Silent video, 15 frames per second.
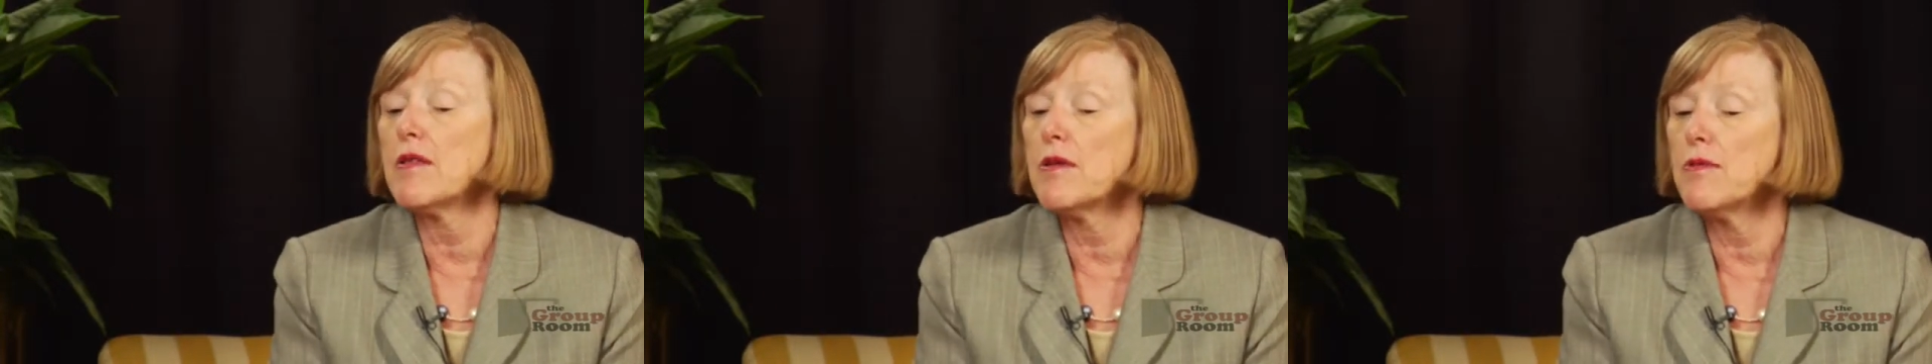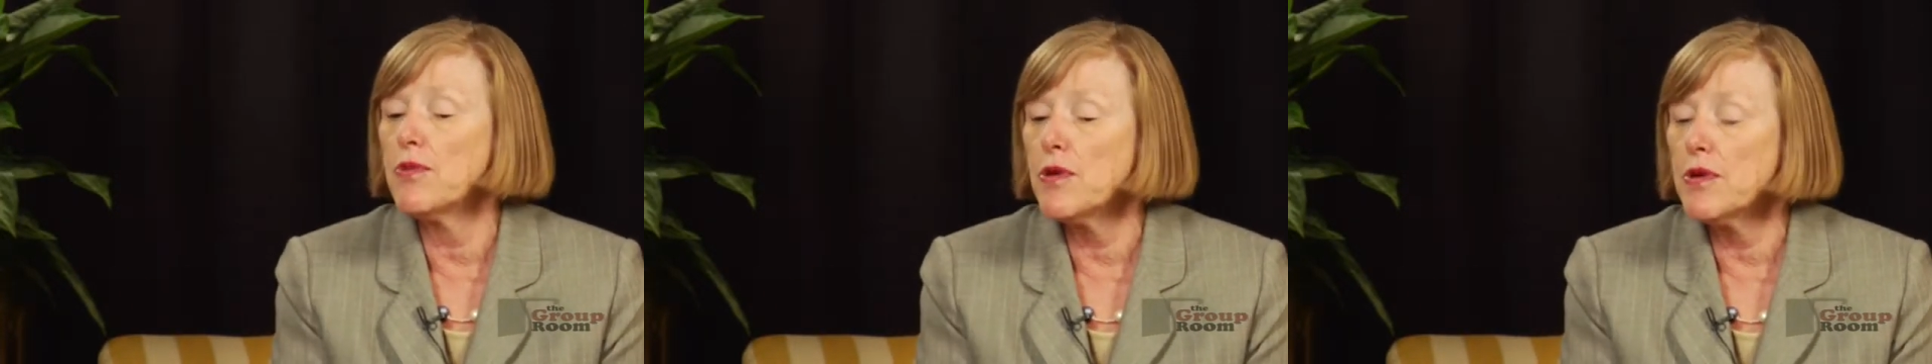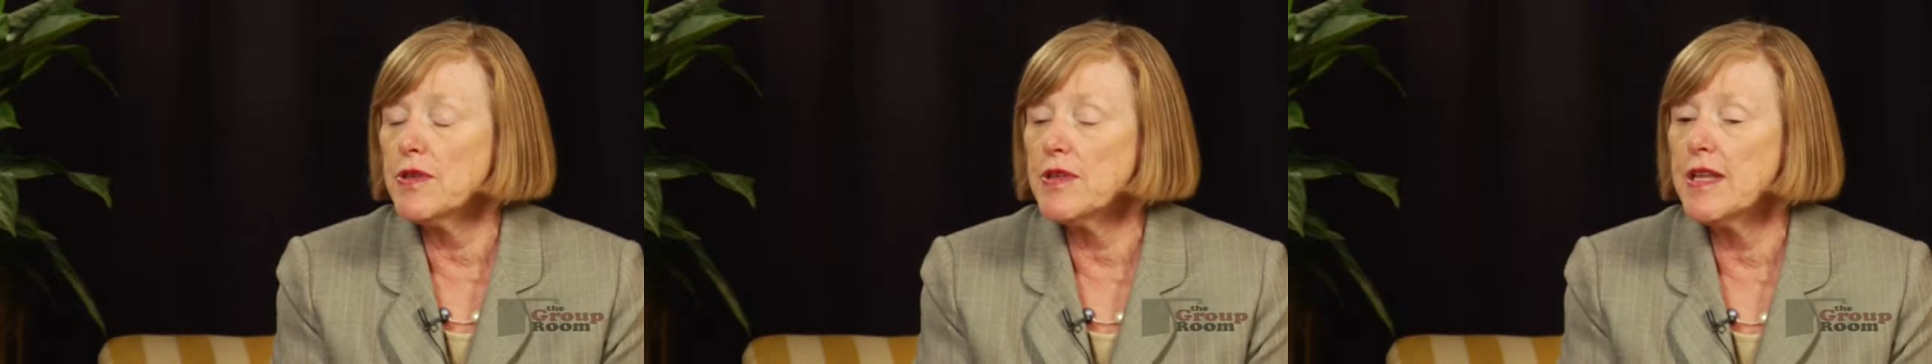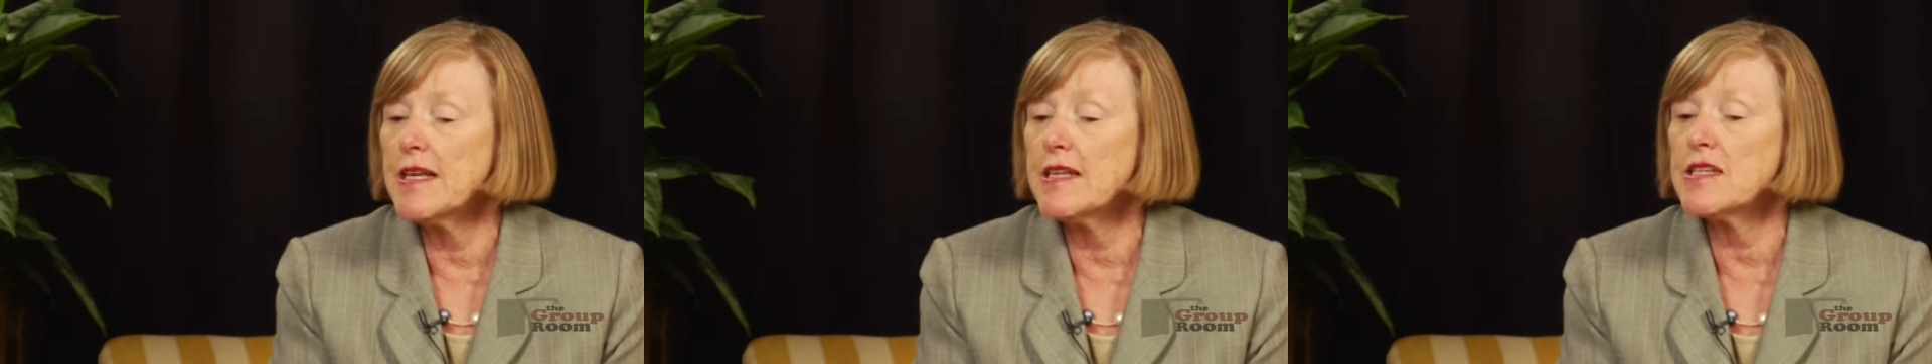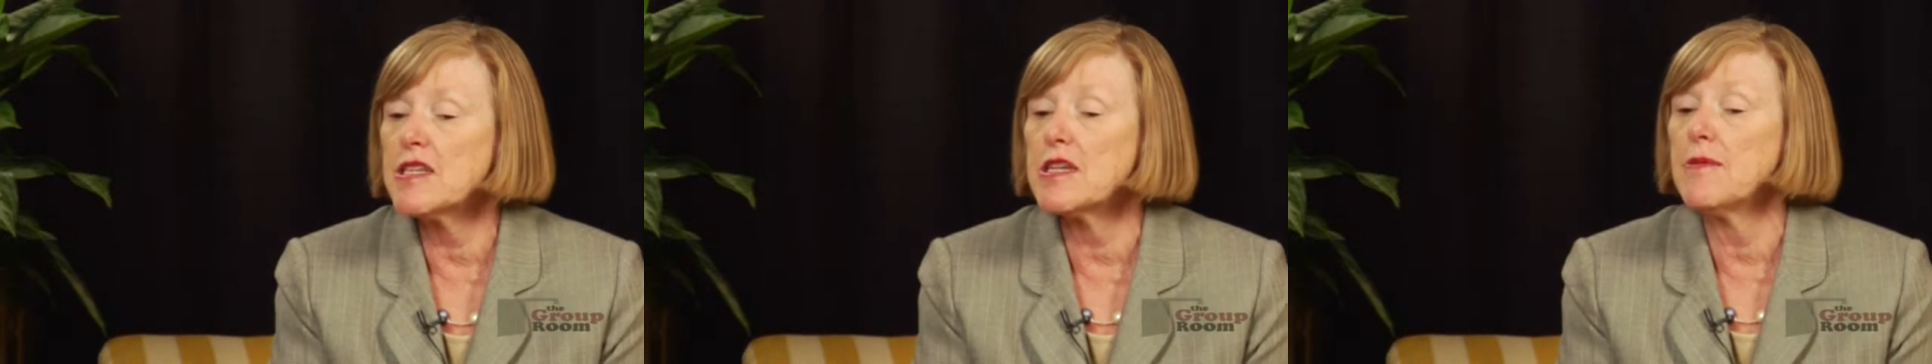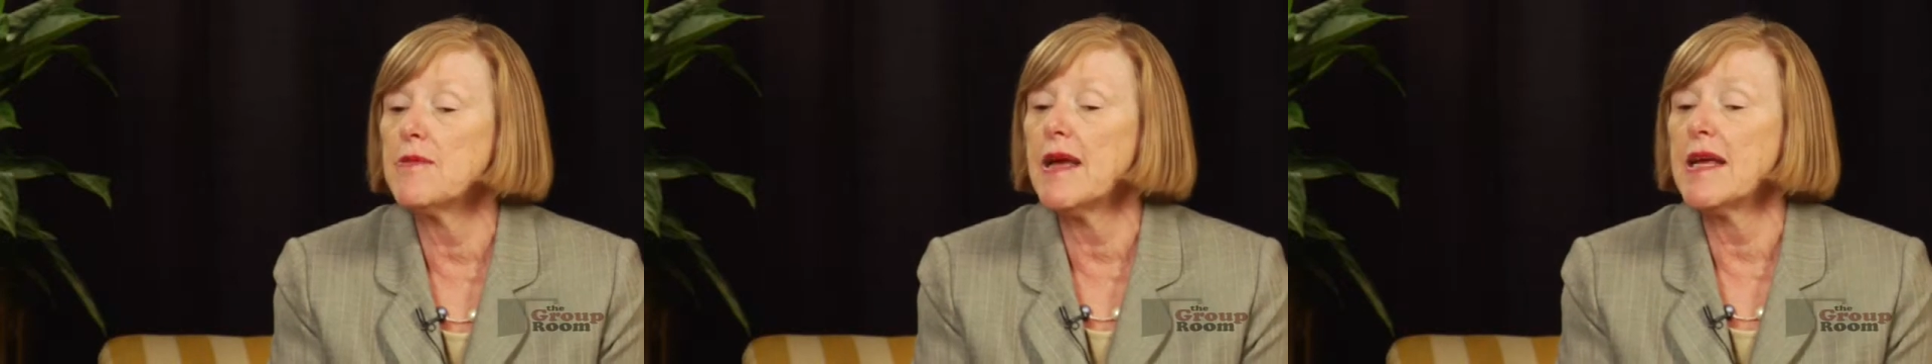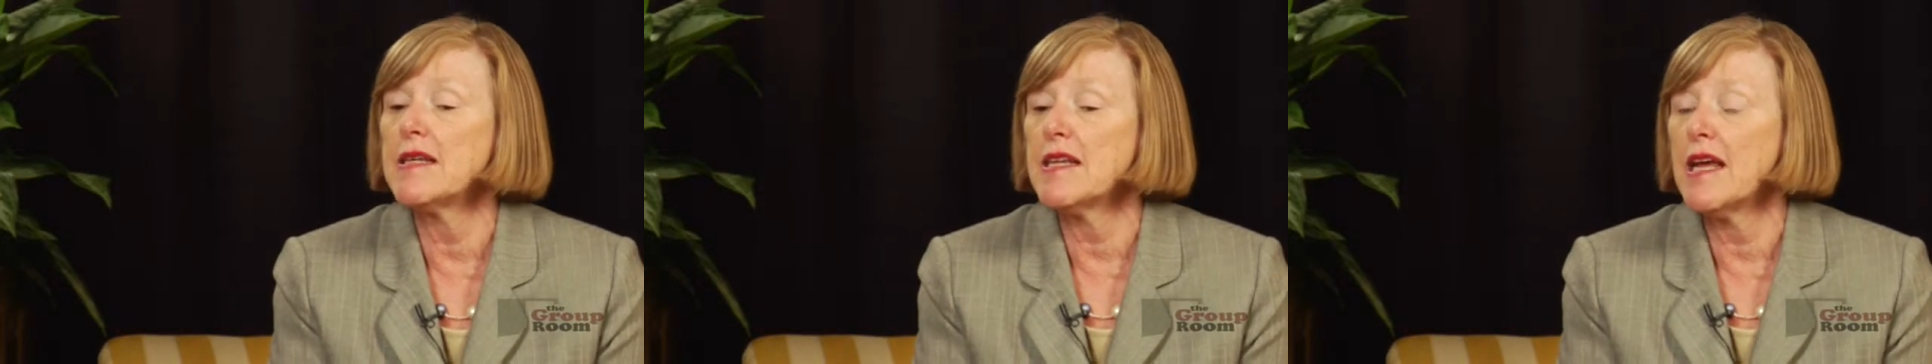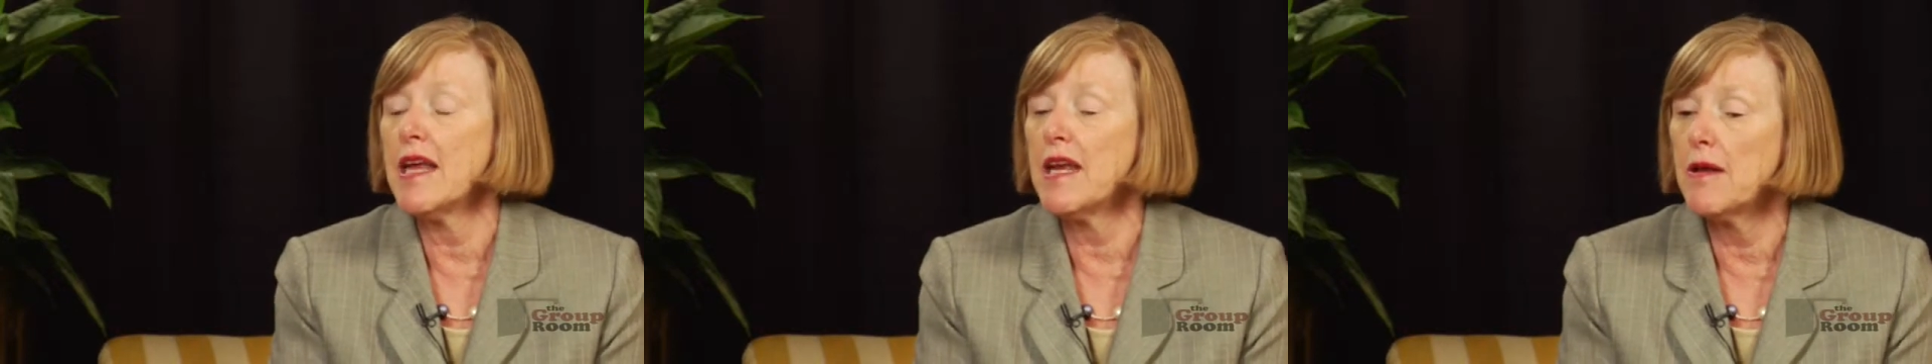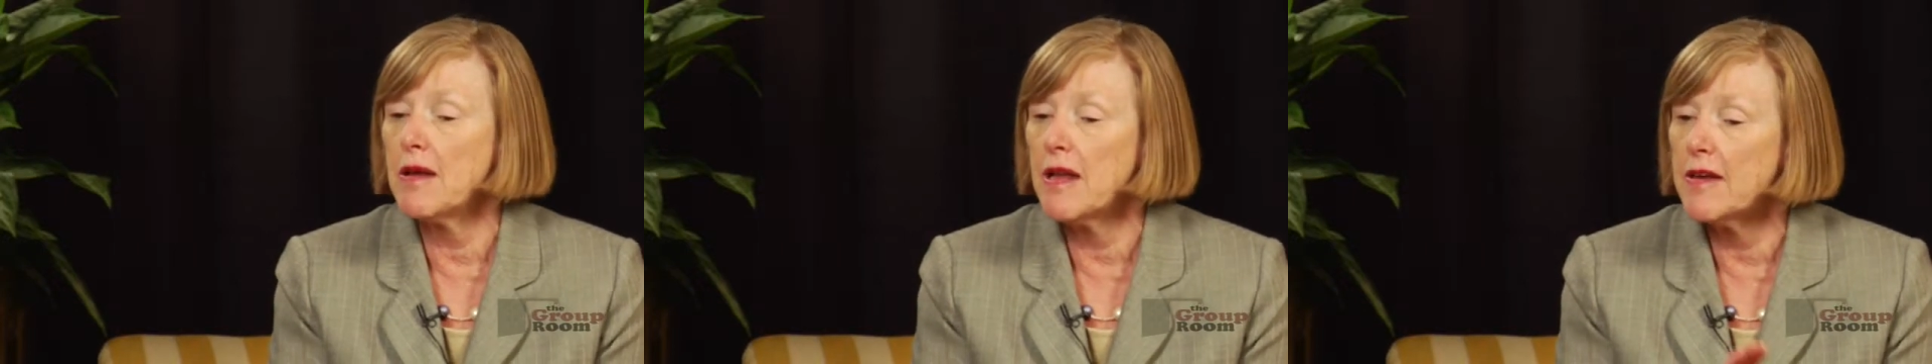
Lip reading: the important thing is to maintain